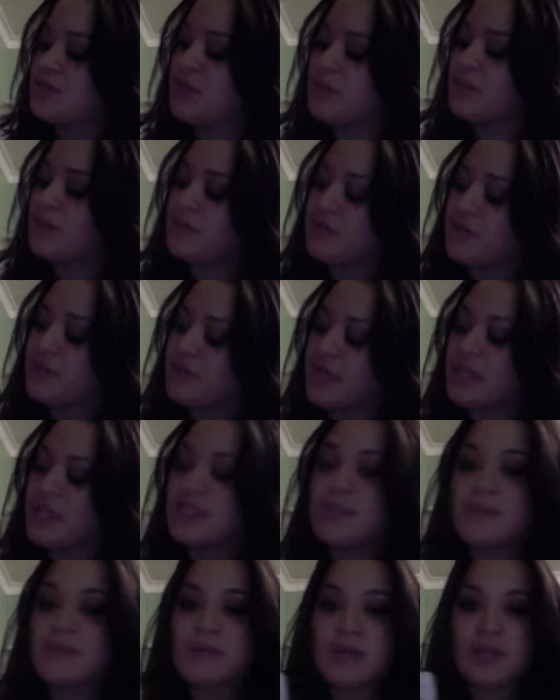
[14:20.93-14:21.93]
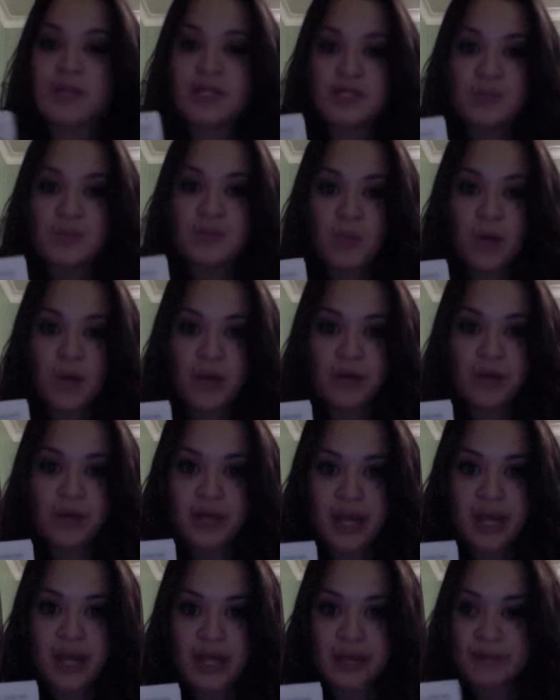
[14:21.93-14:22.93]
our preferred customer, it's
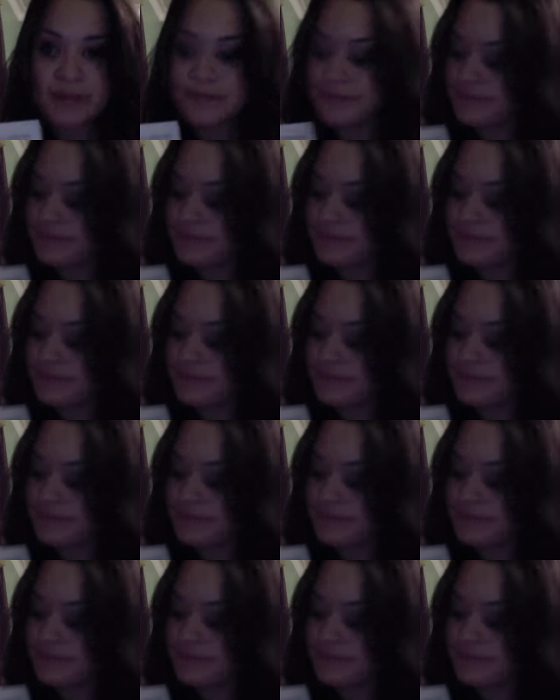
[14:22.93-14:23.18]
$109.99.